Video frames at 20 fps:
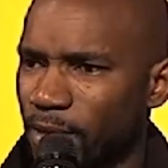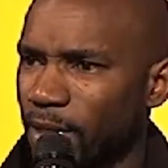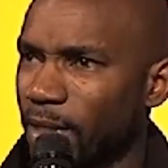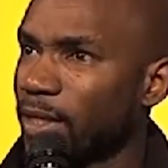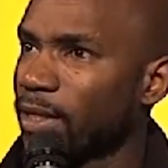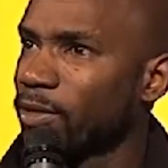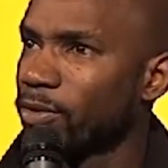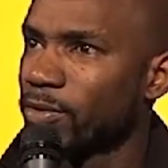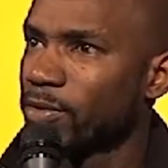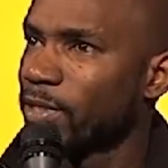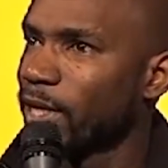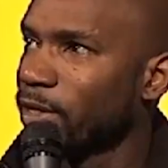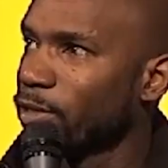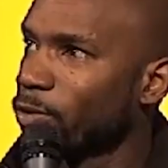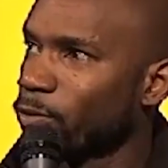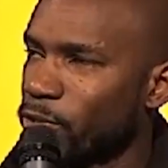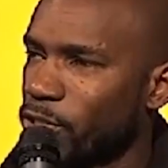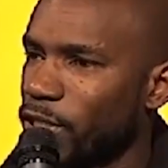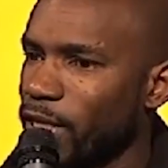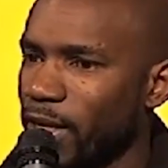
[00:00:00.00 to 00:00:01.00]
I ain't gonna take
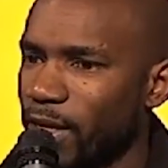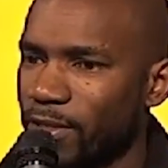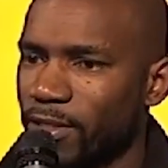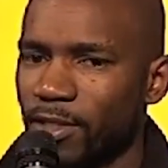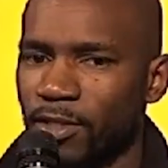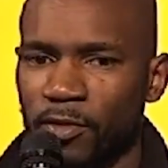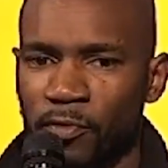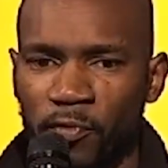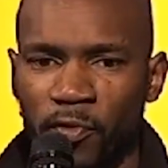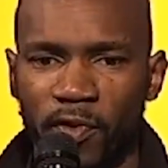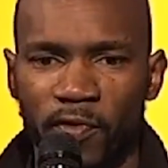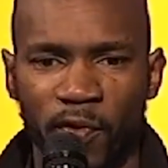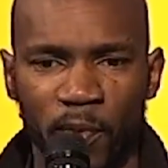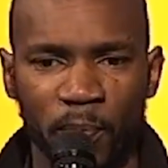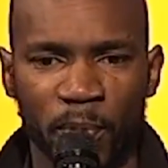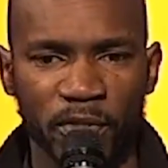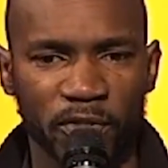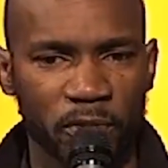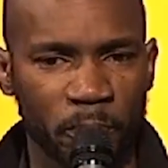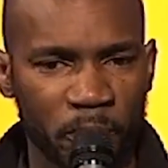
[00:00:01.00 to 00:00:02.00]
no chances in front of a
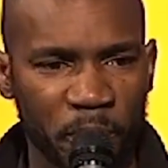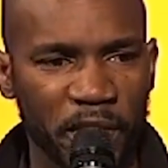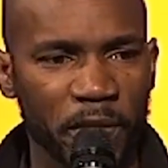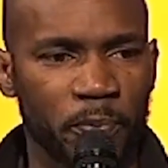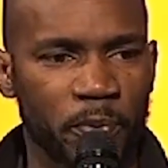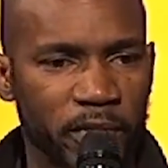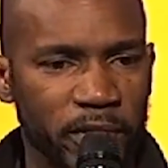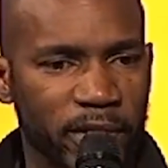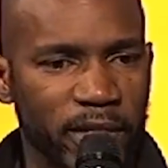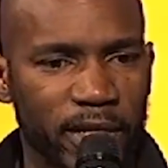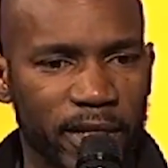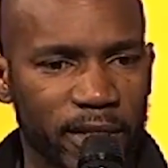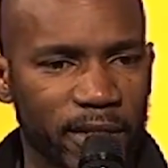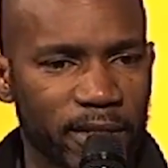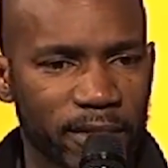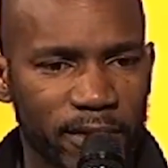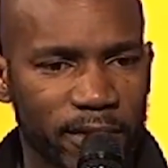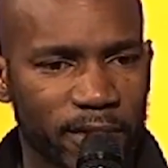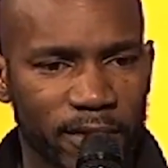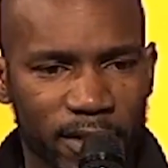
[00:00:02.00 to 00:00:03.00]
bunch of people again.
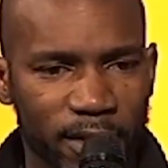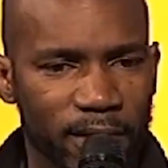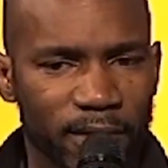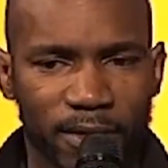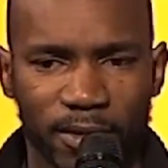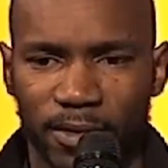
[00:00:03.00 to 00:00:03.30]
This is...